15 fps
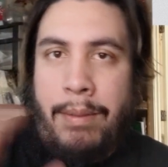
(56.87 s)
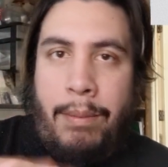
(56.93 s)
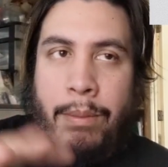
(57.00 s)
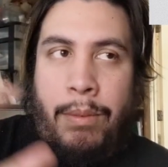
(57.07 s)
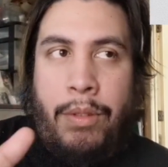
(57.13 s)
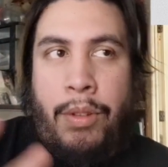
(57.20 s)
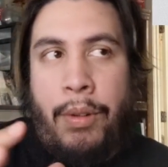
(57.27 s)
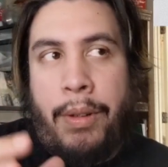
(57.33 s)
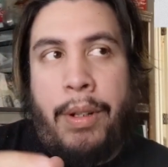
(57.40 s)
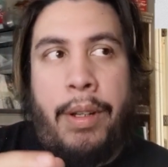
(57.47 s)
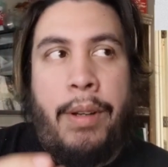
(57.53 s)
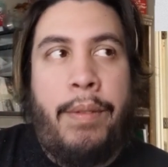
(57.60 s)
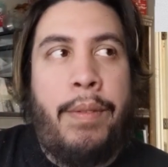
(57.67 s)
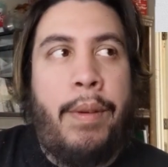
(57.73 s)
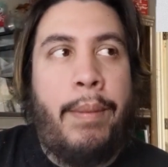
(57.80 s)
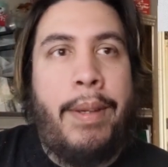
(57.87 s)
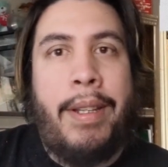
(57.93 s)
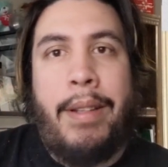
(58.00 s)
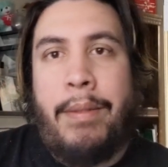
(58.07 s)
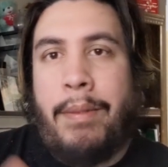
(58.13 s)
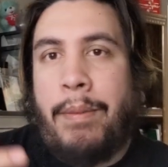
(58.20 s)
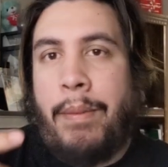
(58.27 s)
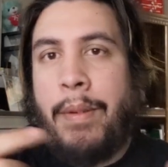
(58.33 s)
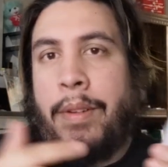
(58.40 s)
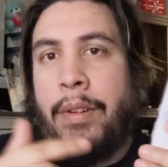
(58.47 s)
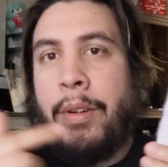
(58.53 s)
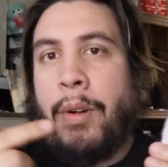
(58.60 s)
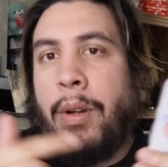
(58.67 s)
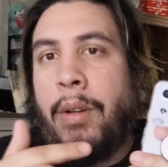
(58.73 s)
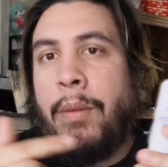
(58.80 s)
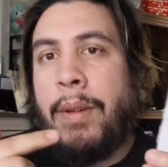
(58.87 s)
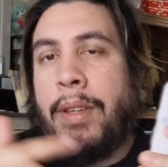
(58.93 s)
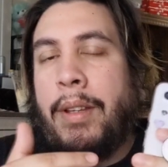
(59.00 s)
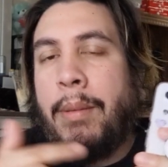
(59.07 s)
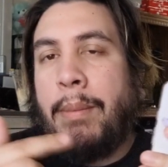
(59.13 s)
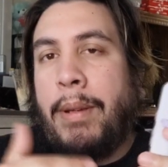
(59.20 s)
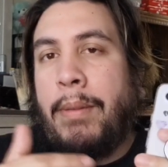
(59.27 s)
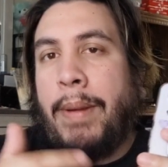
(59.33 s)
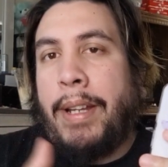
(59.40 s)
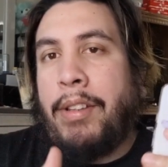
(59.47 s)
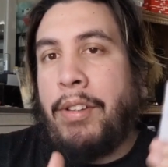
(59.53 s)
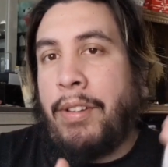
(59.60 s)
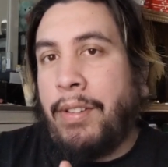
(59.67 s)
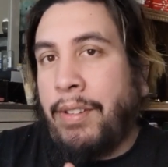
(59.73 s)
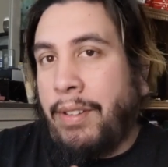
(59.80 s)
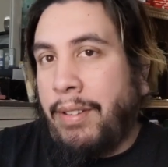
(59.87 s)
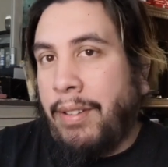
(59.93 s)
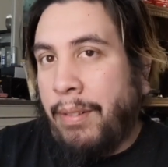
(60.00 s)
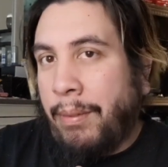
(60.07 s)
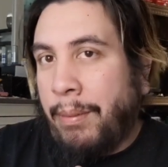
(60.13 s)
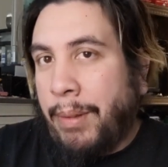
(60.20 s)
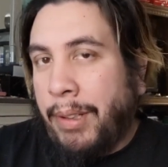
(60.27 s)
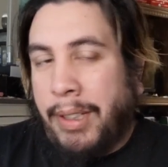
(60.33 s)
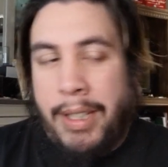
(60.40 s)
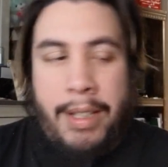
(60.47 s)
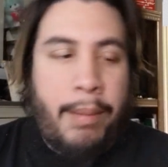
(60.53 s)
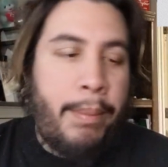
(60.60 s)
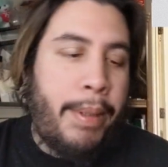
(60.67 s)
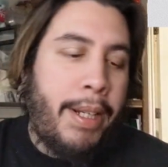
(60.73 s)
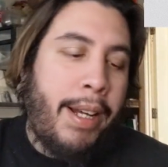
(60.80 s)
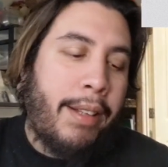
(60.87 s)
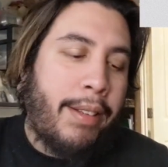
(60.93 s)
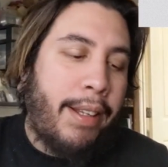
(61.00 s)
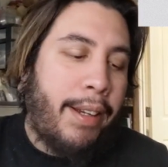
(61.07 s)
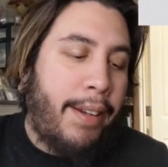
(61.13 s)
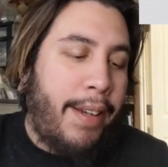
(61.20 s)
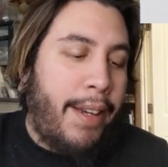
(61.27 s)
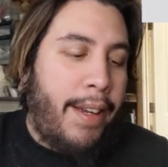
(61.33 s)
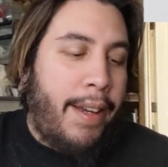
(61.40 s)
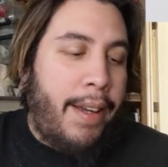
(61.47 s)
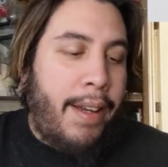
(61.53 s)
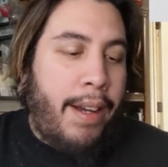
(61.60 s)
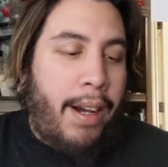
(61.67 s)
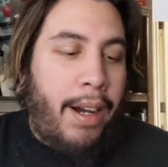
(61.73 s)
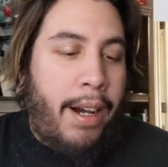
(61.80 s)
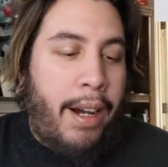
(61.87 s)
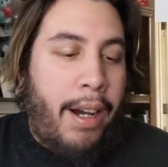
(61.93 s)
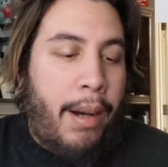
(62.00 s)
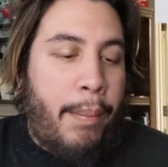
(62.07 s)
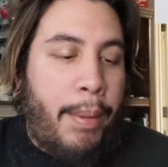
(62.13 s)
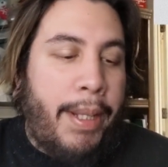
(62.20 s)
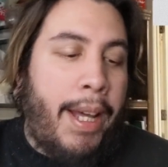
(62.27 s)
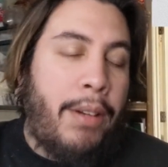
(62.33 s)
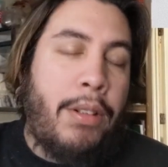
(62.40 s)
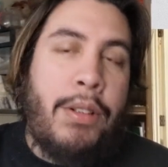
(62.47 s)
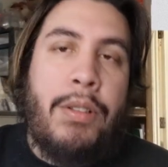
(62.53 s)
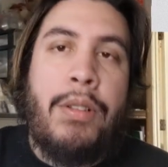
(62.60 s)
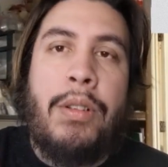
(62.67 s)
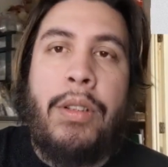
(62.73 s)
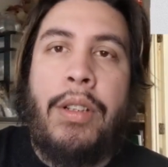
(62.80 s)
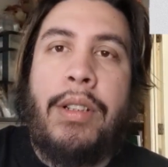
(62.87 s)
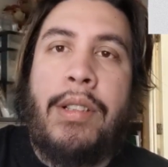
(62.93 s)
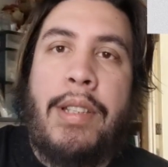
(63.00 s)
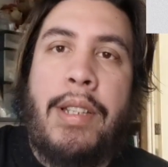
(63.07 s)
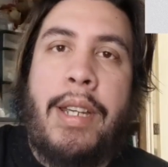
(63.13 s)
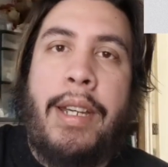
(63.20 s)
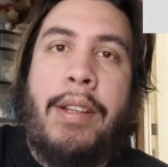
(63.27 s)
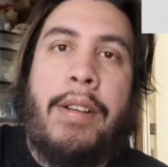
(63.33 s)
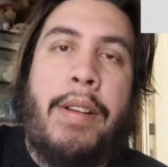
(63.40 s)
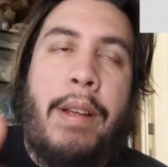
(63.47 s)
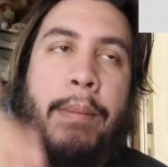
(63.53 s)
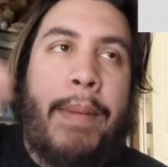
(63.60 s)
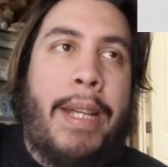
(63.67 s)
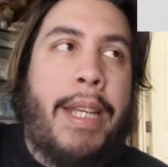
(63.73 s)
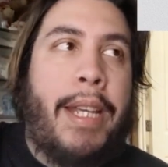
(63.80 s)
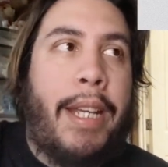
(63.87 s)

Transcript: sort of. I mean, when you're going with their mid rangers, they're really kicking butt out there. Uh, but now Google looks to enter in making